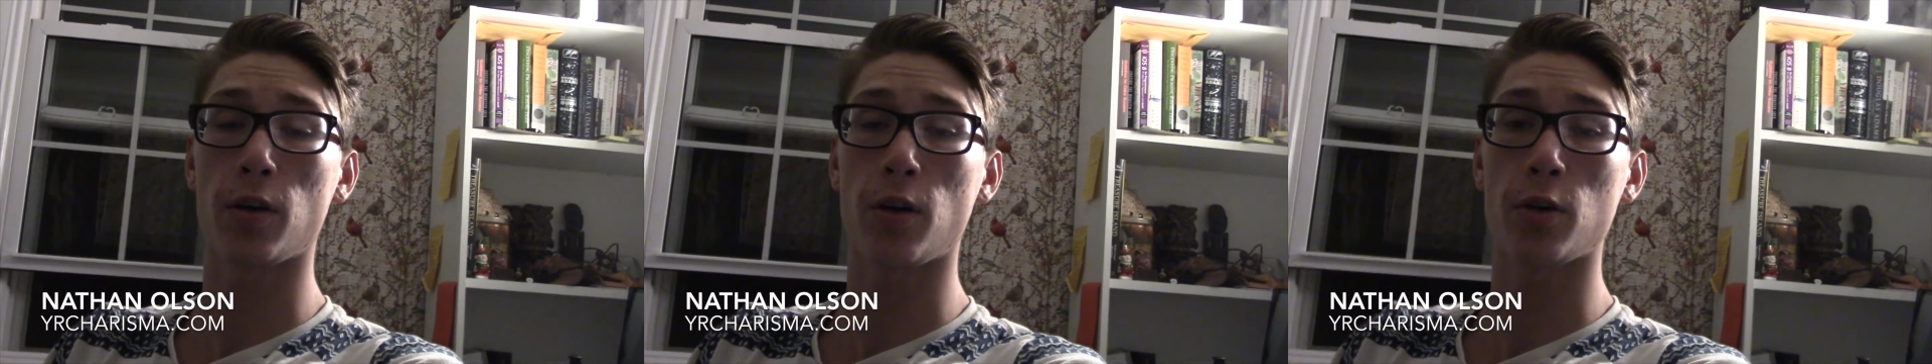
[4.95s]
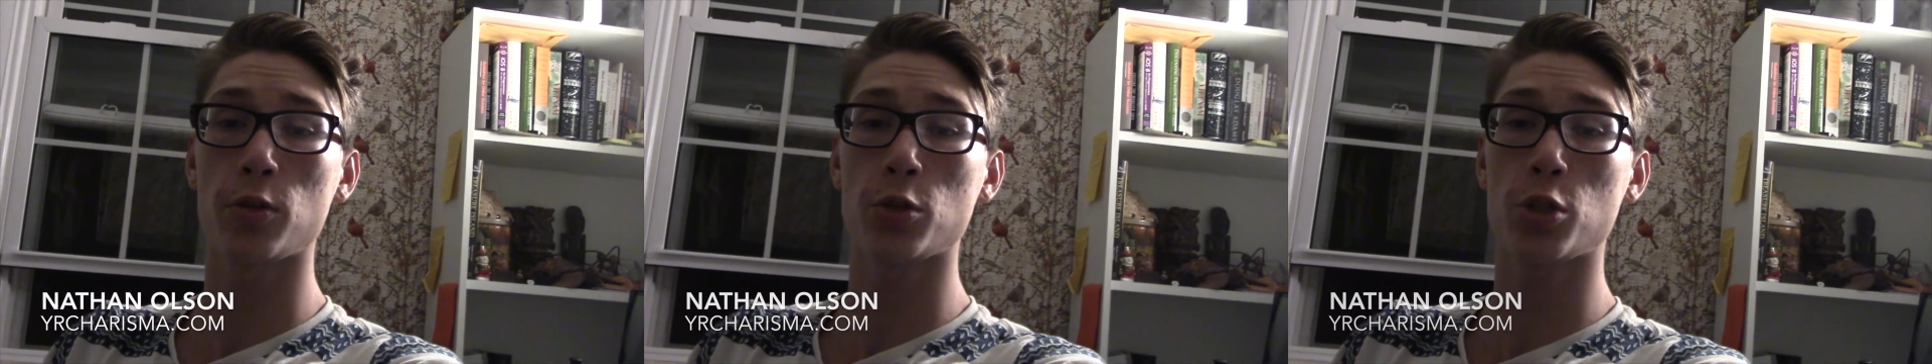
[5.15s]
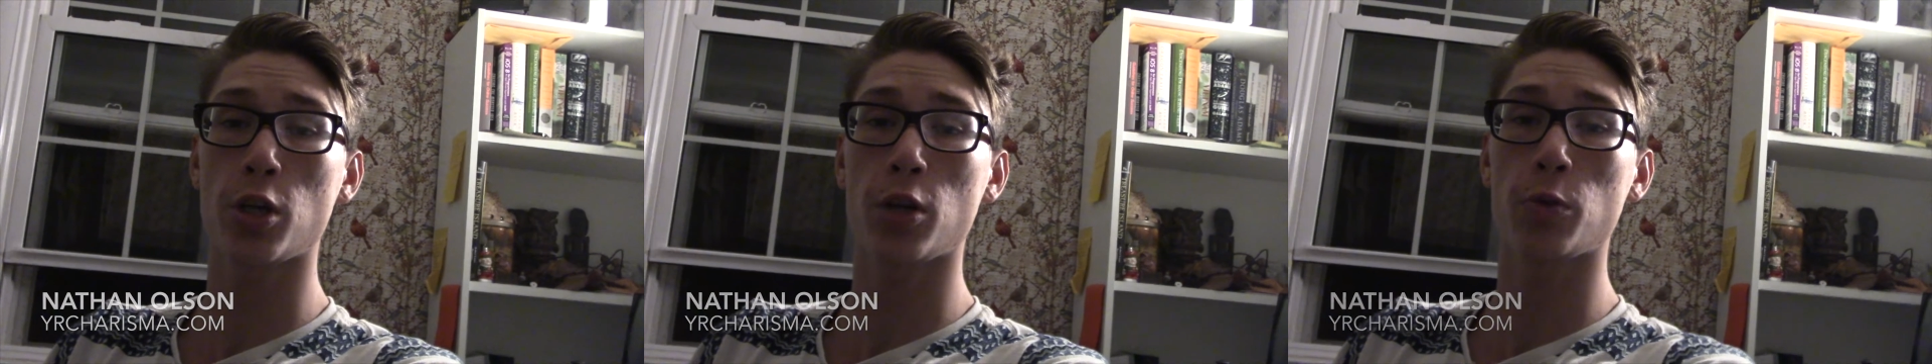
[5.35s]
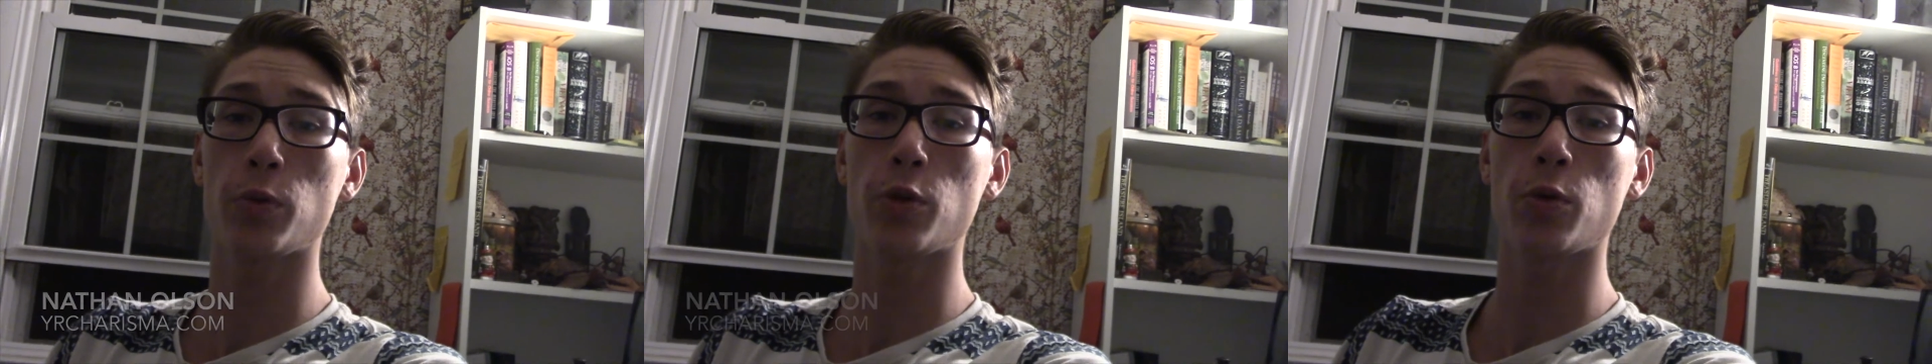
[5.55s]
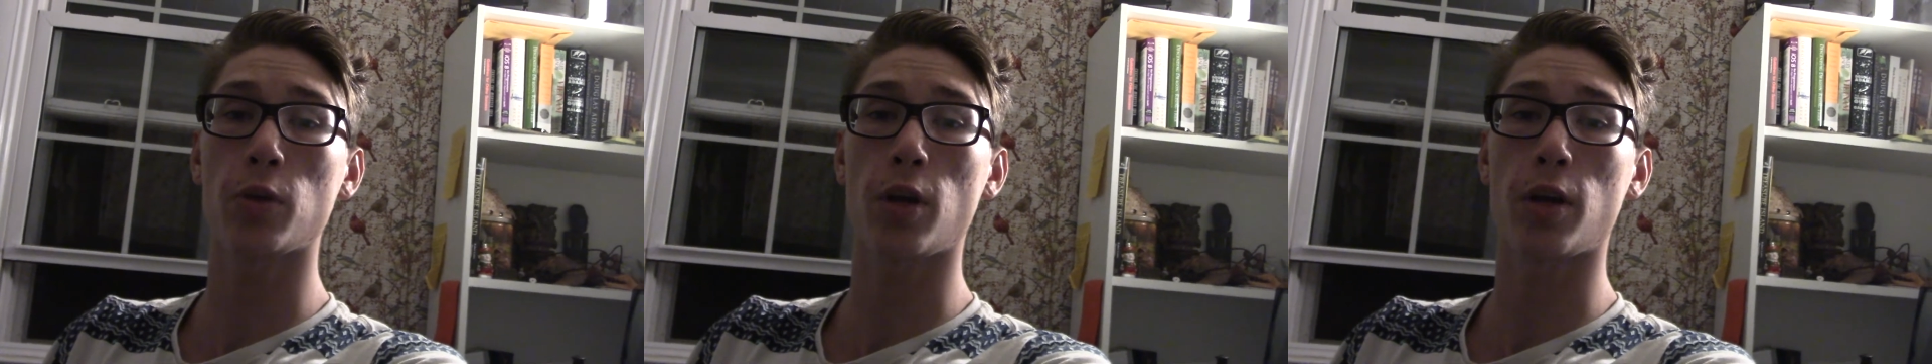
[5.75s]
On this channel, we do
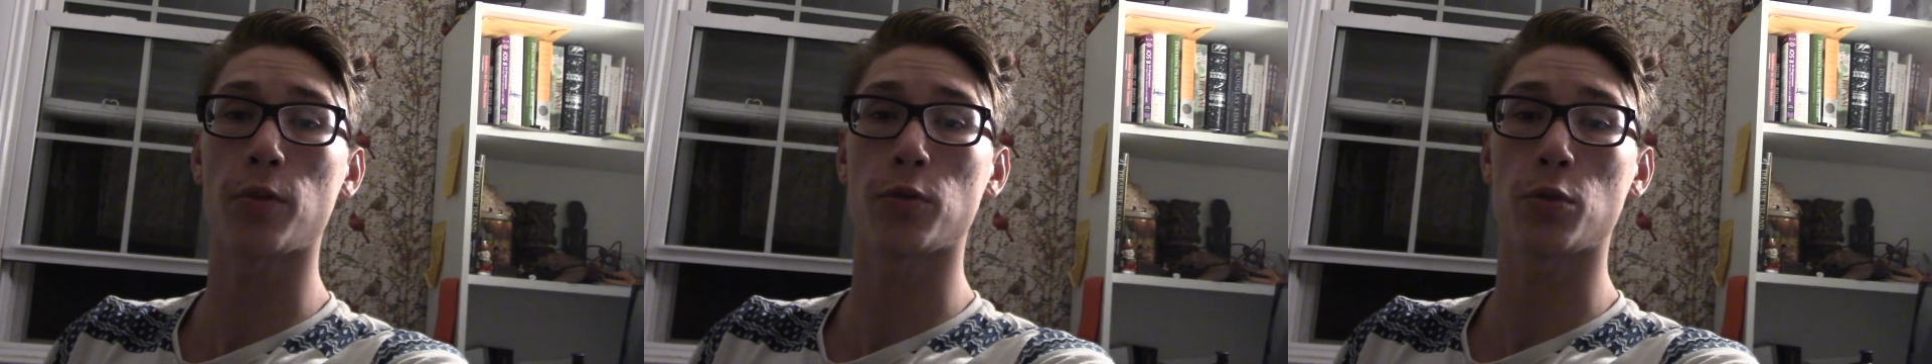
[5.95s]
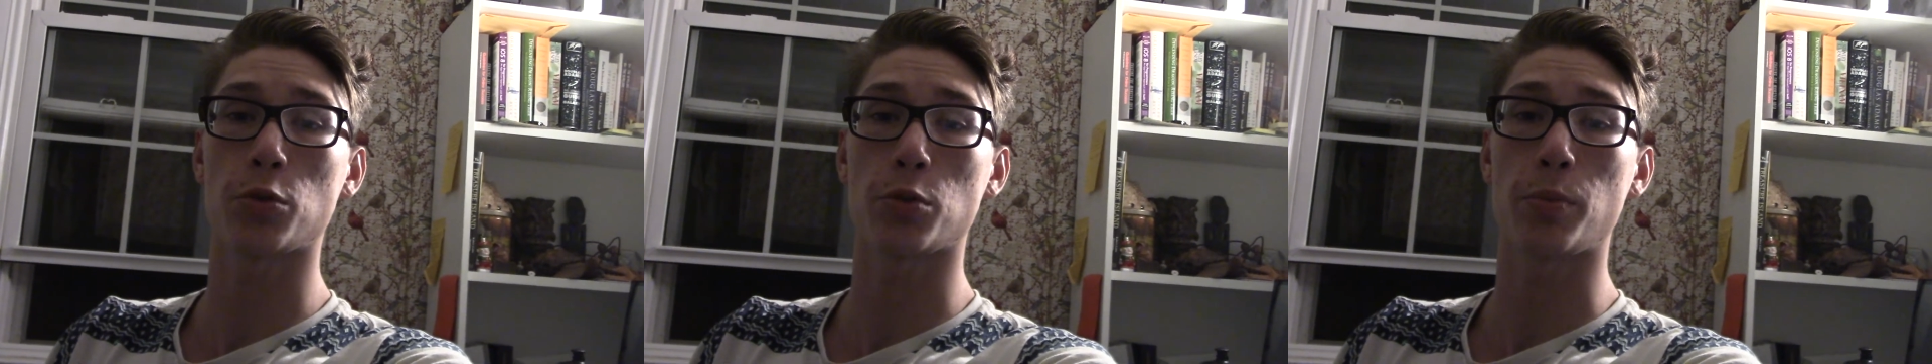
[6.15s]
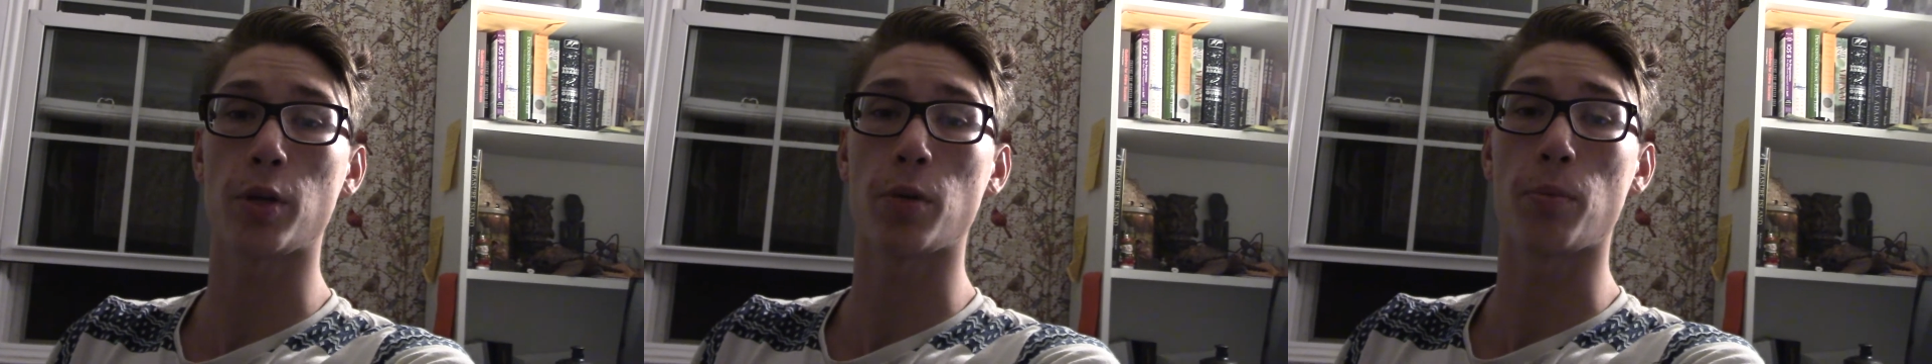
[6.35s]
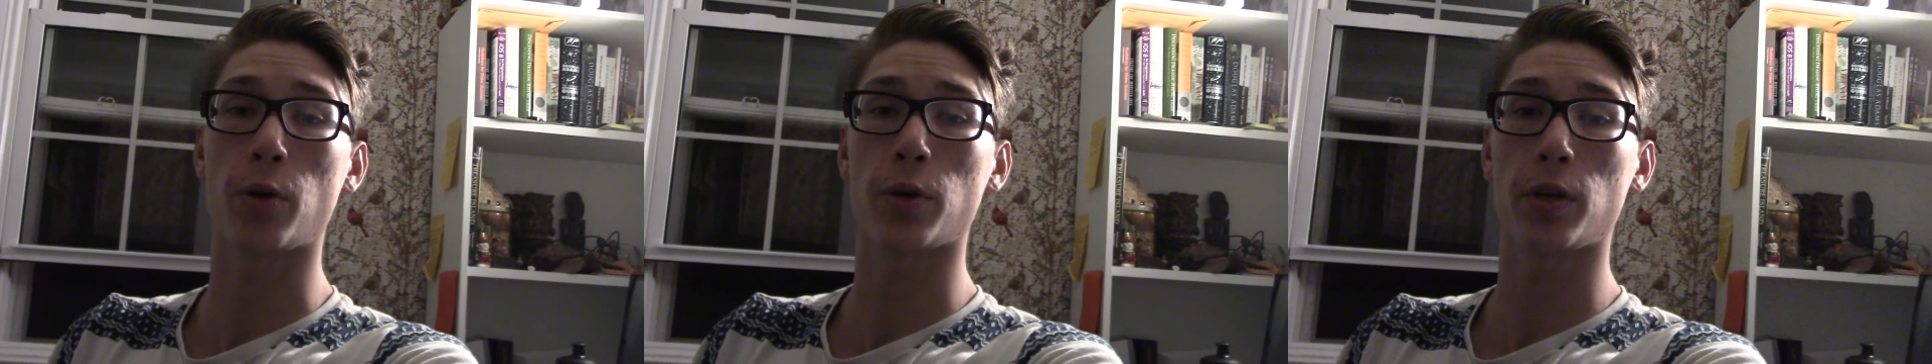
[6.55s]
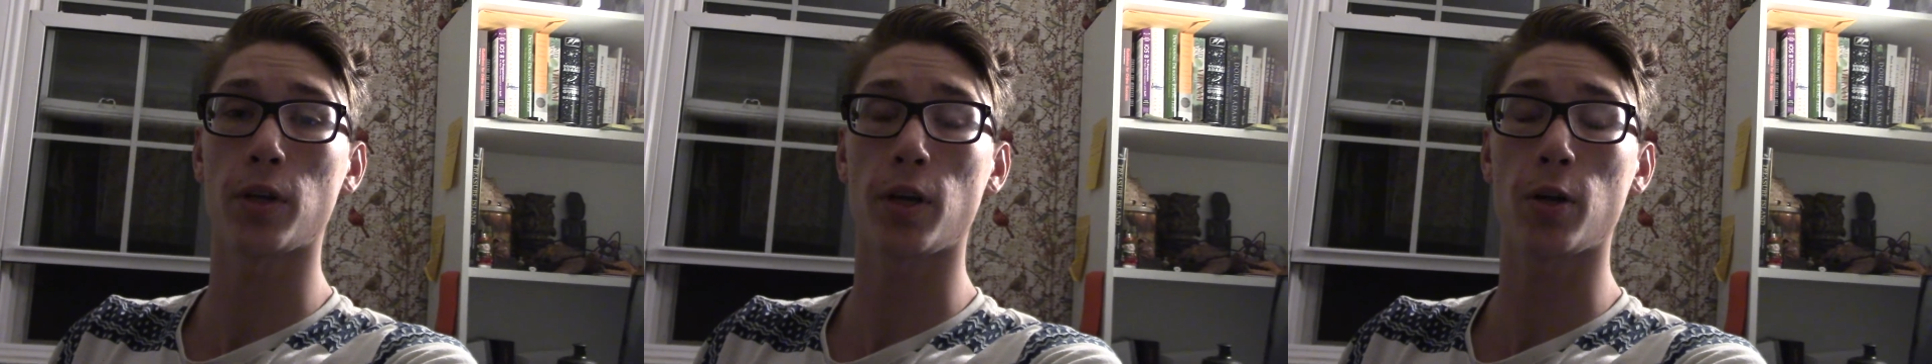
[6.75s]
a lot of social media
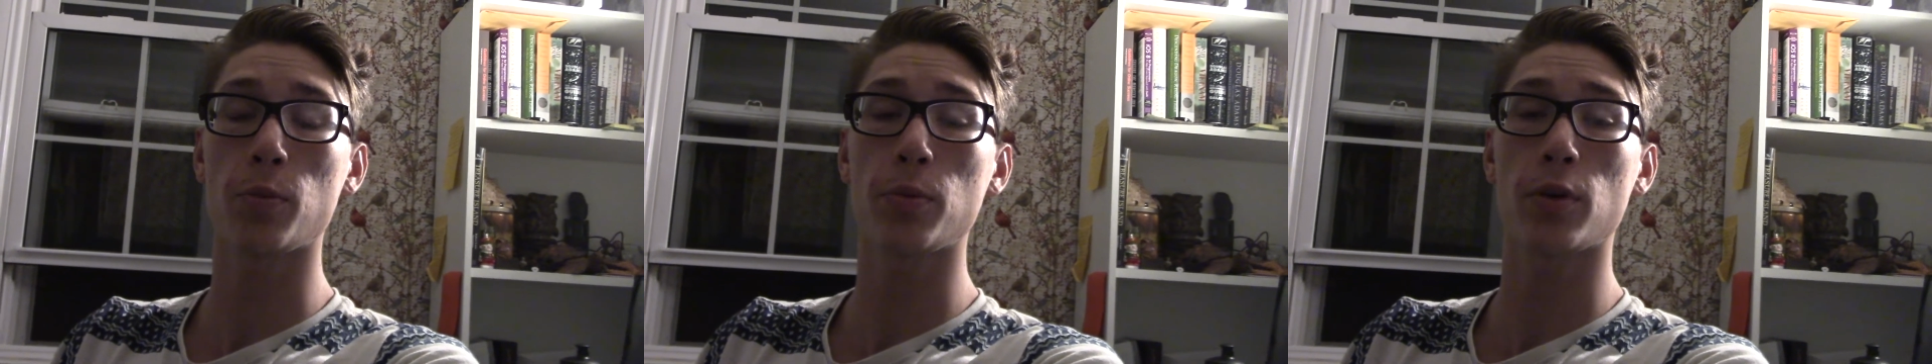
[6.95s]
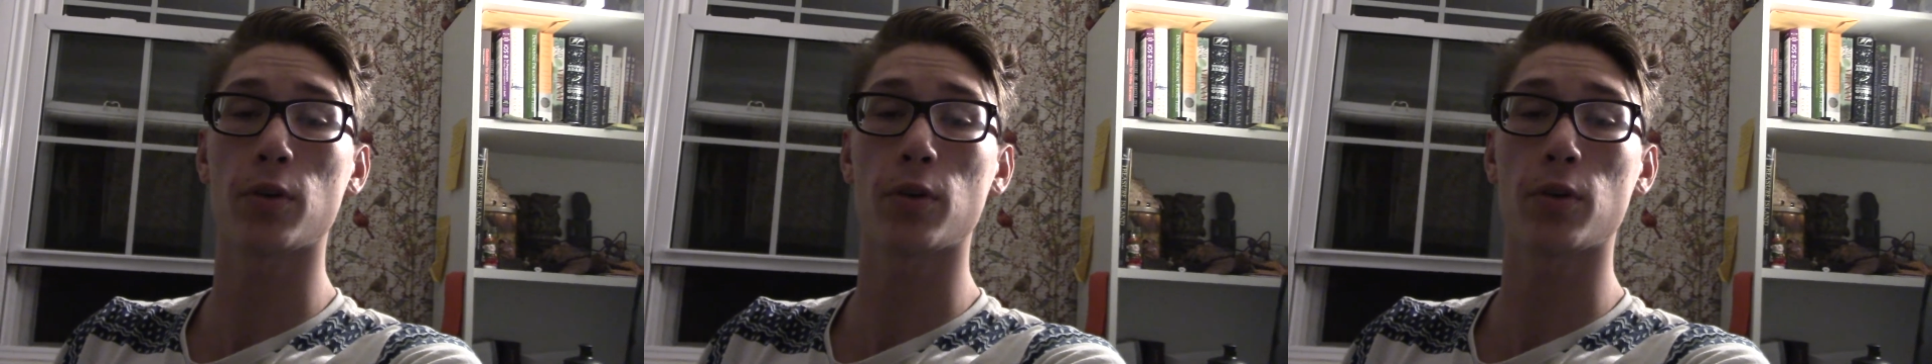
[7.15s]
marketing help,